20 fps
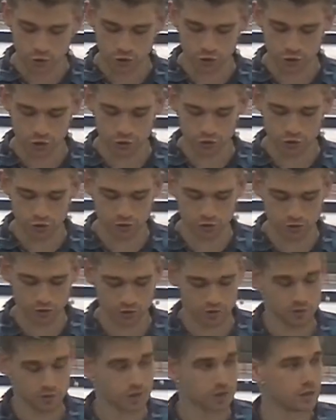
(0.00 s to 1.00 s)
church?
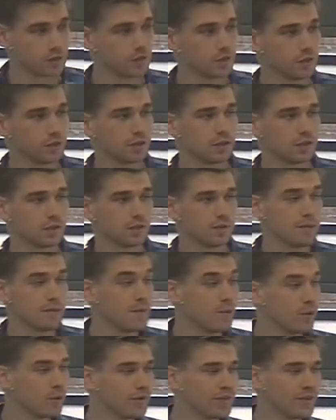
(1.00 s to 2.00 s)

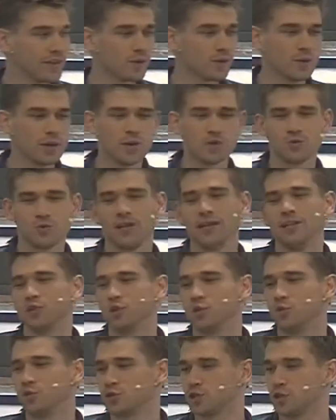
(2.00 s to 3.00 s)
Maybe we think we could really
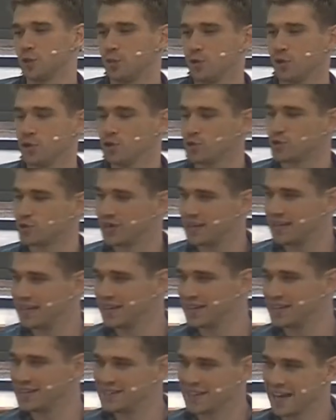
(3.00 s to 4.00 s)
do with someone who's
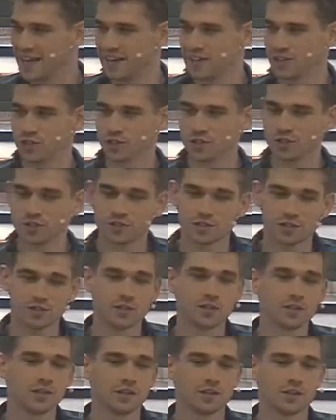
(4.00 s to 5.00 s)
really intelligent,
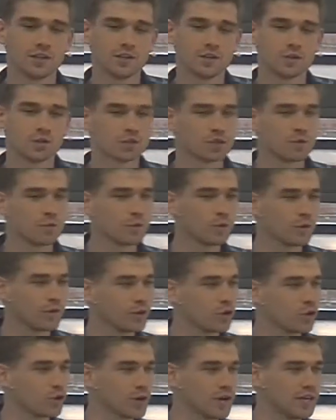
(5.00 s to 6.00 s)
or someone
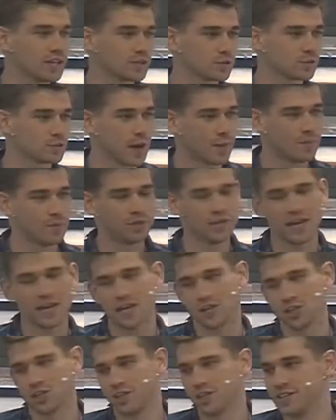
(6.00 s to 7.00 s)
with a great
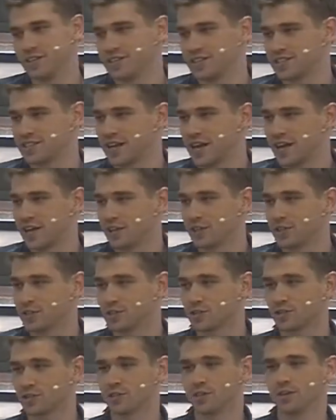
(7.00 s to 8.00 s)
reputation and
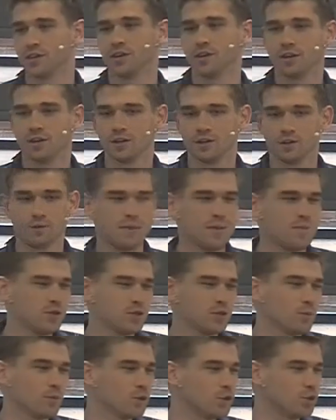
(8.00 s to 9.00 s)
status, or
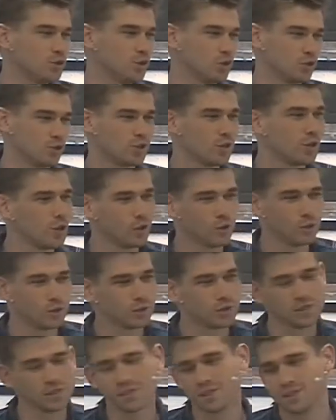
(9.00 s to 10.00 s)
maybe someone who's just
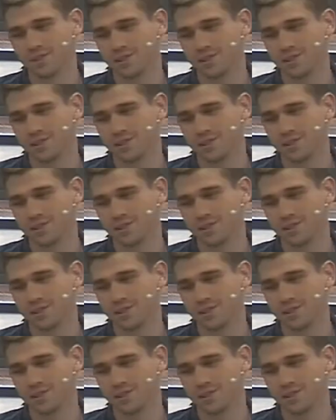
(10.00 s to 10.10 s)
cool.